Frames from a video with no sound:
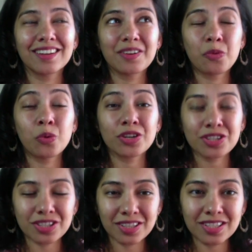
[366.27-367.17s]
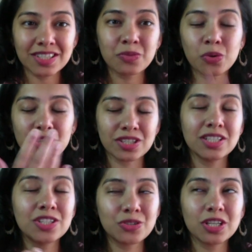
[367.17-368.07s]
Wish. This is
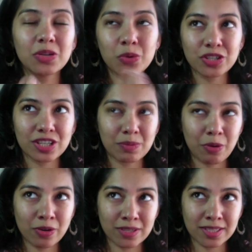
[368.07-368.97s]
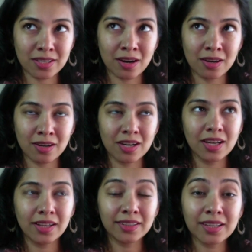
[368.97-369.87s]
literally wishing upon a star.
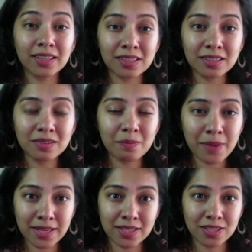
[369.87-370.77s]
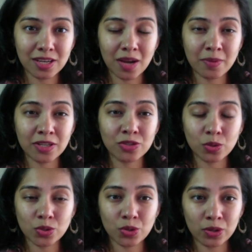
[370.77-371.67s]
The other message coming so
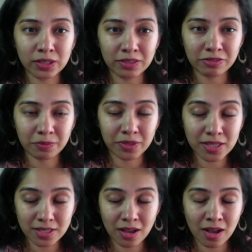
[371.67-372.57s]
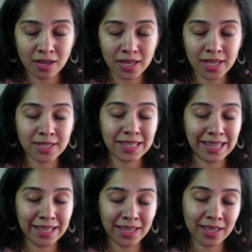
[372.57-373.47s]
strongly from this card is
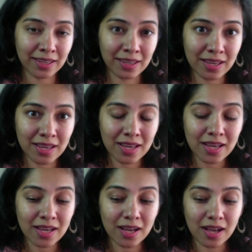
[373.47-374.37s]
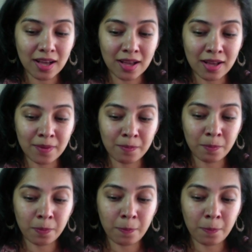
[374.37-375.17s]
healing. There